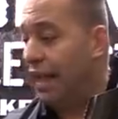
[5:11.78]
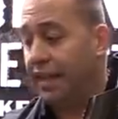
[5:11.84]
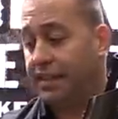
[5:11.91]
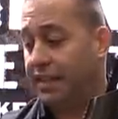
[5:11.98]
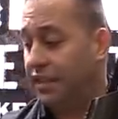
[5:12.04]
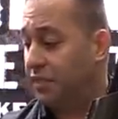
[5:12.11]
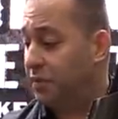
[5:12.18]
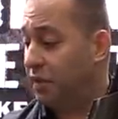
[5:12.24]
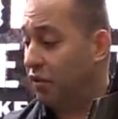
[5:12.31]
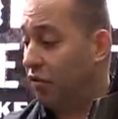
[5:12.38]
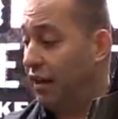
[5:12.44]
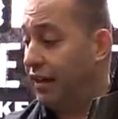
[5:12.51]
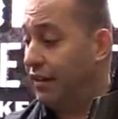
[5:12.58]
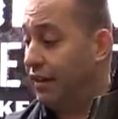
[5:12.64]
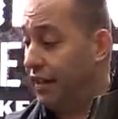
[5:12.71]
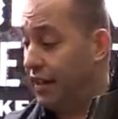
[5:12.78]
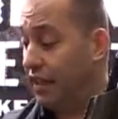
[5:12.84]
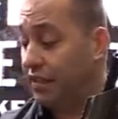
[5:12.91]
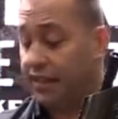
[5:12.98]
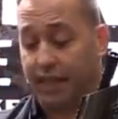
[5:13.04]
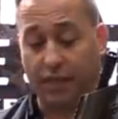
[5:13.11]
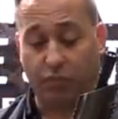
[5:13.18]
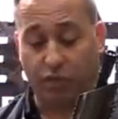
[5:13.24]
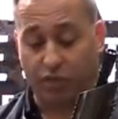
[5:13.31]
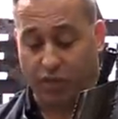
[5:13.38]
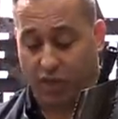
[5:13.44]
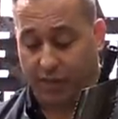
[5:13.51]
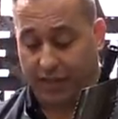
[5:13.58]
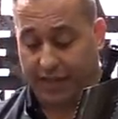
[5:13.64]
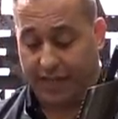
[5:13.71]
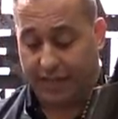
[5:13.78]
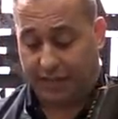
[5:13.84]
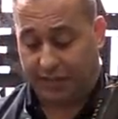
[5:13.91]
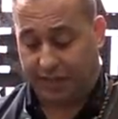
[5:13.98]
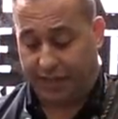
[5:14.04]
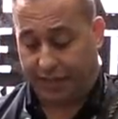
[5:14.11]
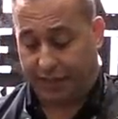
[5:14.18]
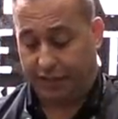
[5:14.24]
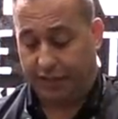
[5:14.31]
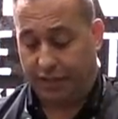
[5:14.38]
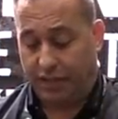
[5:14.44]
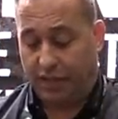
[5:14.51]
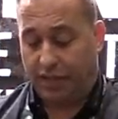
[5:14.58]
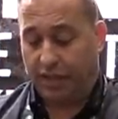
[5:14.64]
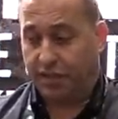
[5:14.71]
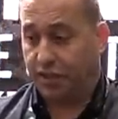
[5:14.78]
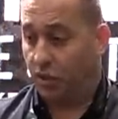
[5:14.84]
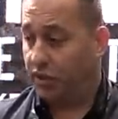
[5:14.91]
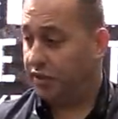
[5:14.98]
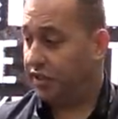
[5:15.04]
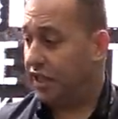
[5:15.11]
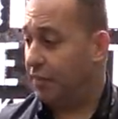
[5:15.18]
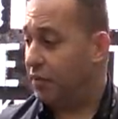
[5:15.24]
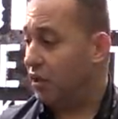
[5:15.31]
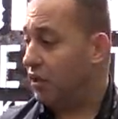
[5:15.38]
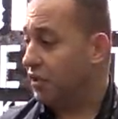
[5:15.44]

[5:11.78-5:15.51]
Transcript: 18 has been great, and I'll tell you, we'll talk about that in a second. So there's a couple